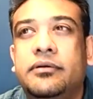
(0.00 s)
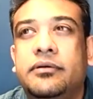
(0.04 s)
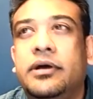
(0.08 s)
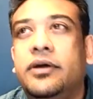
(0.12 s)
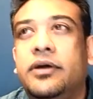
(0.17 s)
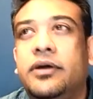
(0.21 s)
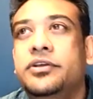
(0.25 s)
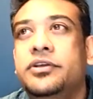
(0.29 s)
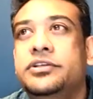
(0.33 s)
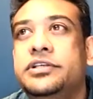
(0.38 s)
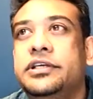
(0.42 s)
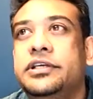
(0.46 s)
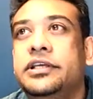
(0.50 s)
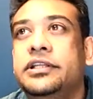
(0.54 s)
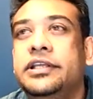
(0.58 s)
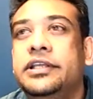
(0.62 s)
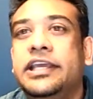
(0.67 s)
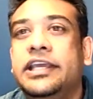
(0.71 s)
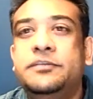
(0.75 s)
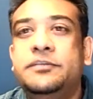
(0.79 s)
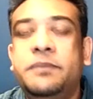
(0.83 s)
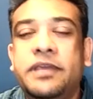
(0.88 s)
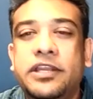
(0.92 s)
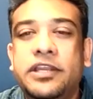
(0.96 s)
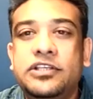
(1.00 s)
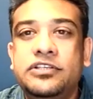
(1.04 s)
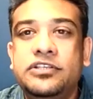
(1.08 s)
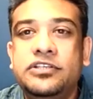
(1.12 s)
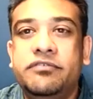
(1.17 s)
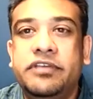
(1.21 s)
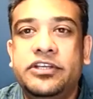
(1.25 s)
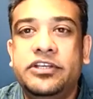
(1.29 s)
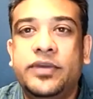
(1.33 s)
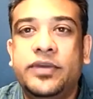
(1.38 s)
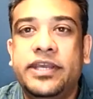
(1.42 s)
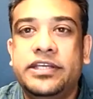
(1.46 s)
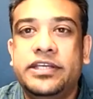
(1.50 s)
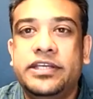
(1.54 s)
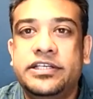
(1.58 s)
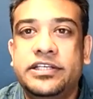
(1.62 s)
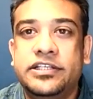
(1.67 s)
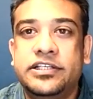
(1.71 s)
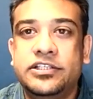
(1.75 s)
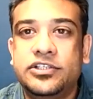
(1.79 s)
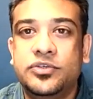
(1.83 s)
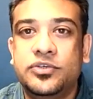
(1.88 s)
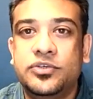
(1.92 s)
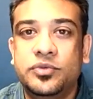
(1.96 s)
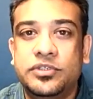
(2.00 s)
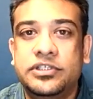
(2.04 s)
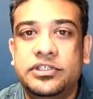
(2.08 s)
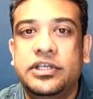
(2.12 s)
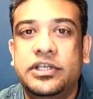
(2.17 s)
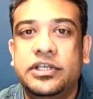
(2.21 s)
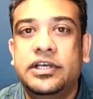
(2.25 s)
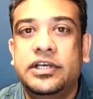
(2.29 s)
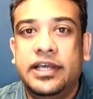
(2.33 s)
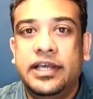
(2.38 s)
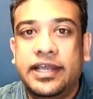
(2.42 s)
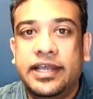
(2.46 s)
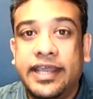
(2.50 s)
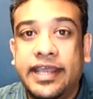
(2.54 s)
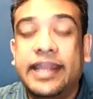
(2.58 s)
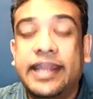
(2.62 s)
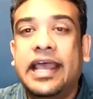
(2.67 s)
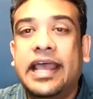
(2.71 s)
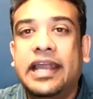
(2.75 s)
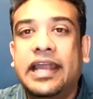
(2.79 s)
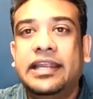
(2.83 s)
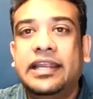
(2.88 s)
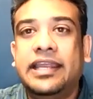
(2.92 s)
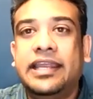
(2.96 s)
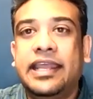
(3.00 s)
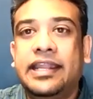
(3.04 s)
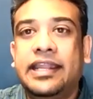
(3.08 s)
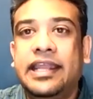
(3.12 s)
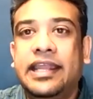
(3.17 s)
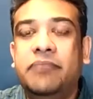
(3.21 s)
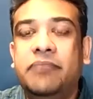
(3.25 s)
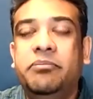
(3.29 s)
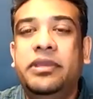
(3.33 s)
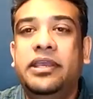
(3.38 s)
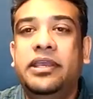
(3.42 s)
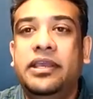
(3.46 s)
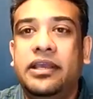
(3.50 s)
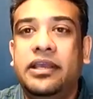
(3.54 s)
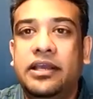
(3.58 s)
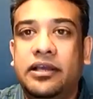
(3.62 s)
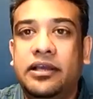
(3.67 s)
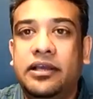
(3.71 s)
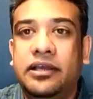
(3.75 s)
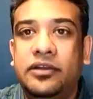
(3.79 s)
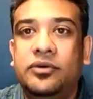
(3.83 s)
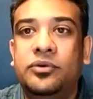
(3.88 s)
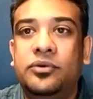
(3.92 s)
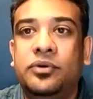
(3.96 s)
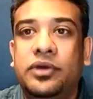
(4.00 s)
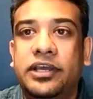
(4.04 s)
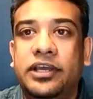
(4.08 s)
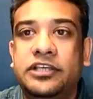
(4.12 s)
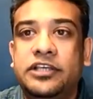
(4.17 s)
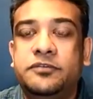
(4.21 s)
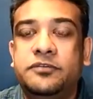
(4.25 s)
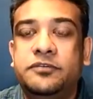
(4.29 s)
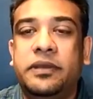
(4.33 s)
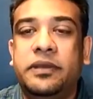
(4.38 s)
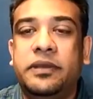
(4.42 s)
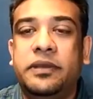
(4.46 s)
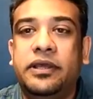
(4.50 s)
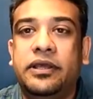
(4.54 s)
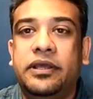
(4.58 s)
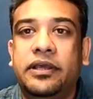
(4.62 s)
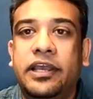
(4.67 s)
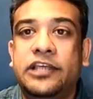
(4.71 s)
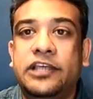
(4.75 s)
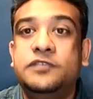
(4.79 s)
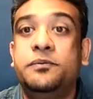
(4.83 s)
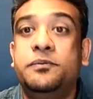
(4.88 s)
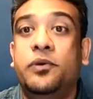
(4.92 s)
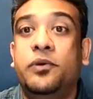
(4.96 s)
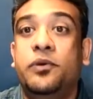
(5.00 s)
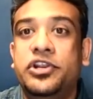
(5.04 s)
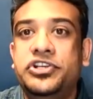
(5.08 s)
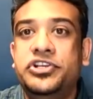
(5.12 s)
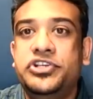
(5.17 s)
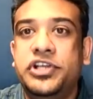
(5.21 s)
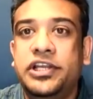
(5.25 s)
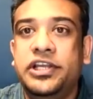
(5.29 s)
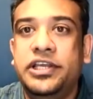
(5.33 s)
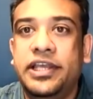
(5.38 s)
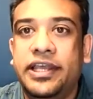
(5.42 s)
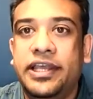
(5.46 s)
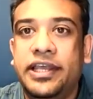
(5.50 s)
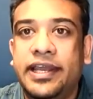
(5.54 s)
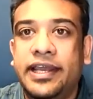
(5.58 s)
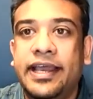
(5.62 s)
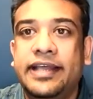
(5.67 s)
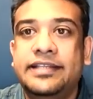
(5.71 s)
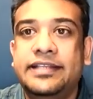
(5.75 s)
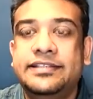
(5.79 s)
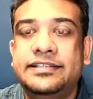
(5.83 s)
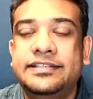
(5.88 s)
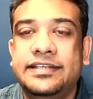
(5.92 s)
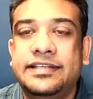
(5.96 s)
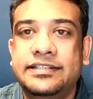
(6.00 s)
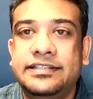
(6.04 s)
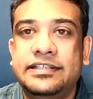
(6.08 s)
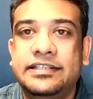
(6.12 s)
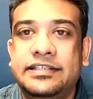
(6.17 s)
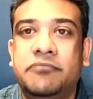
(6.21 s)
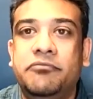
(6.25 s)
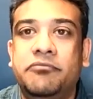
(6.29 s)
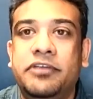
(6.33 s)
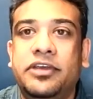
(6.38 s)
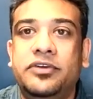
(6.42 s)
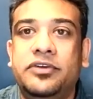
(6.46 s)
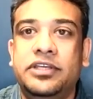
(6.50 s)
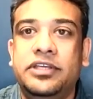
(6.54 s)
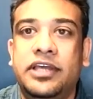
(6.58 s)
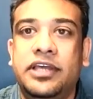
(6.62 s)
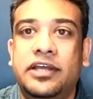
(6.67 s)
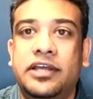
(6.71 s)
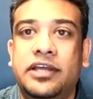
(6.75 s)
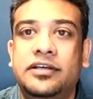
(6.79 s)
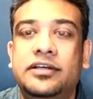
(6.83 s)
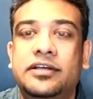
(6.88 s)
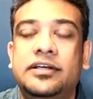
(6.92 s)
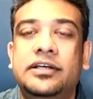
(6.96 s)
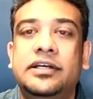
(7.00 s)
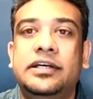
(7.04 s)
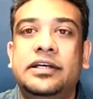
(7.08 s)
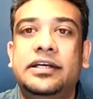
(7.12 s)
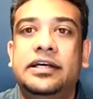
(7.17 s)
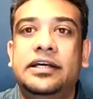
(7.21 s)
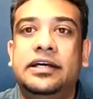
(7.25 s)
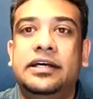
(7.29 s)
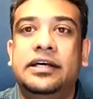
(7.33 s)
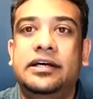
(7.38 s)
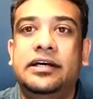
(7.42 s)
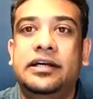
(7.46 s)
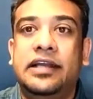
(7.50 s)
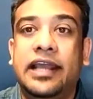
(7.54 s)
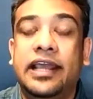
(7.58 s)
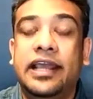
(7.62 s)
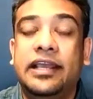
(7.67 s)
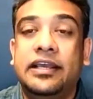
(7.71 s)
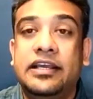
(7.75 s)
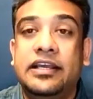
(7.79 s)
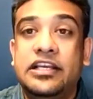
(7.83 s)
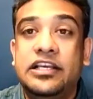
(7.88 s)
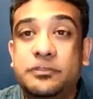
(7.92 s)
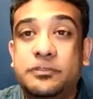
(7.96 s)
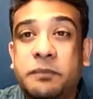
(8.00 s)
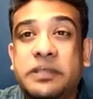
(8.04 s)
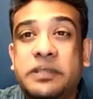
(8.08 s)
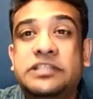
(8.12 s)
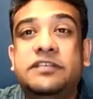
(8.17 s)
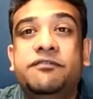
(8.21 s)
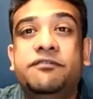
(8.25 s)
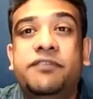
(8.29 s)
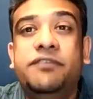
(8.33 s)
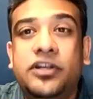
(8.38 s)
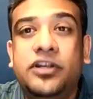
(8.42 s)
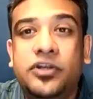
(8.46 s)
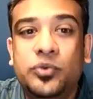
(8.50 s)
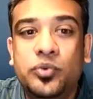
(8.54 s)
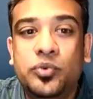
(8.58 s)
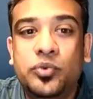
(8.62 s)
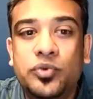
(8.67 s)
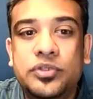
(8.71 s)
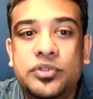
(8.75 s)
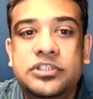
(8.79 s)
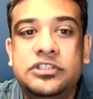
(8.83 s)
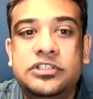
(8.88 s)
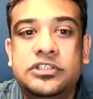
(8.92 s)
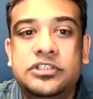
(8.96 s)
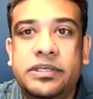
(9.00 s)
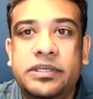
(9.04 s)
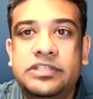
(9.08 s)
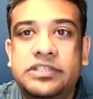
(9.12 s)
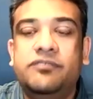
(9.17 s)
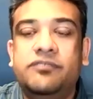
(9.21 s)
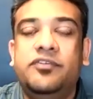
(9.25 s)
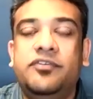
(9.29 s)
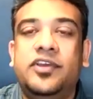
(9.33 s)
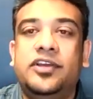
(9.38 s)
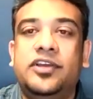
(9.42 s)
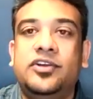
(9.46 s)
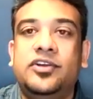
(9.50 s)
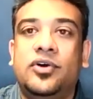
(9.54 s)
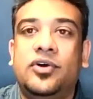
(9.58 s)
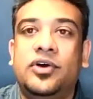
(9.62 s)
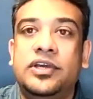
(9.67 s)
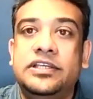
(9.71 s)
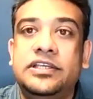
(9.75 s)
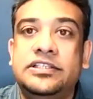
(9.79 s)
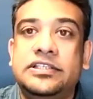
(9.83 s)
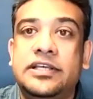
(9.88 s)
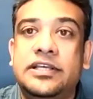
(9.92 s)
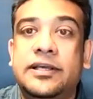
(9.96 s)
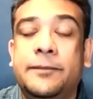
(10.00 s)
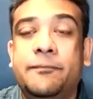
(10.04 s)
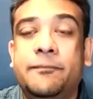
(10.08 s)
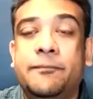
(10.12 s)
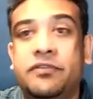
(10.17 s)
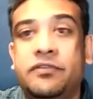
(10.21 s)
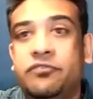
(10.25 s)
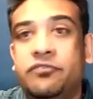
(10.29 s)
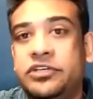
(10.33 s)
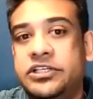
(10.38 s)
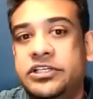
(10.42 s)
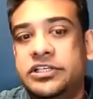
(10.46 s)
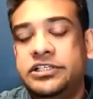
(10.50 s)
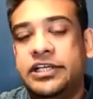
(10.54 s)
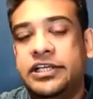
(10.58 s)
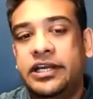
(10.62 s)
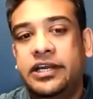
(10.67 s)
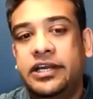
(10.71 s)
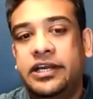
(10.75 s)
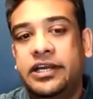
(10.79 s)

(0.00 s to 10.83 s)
how do you say the experience of education in schools? Can that be exponentially enhanced in some way or the other? Like specific tools, specific toys, which are